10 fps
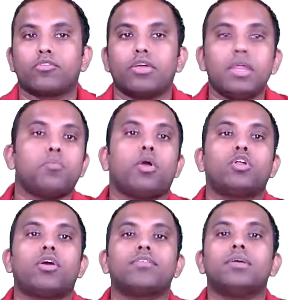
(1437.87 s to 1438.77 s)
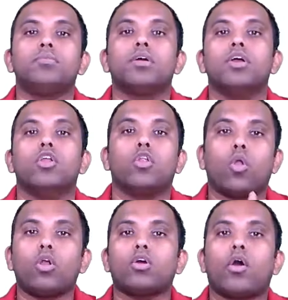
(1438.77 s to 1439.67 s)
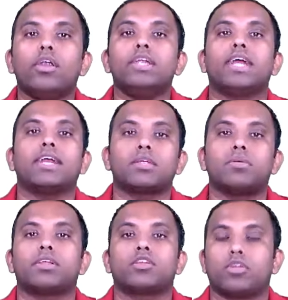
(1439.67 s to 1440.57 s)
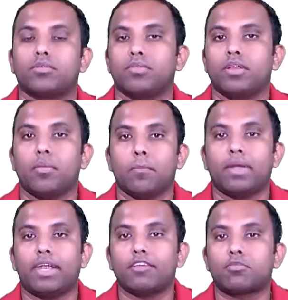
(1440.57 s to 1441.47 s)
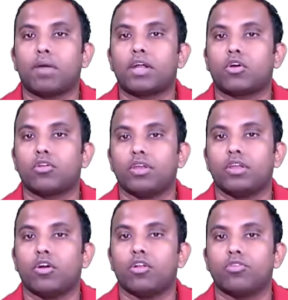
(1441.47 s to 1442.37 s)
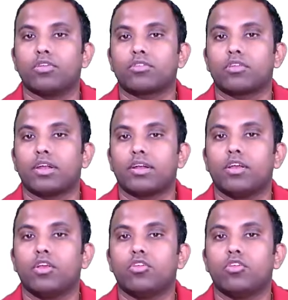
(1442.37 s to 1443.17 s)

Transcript: so very important concept, not only Chinese Remainder Theorem, but this part only, always, right?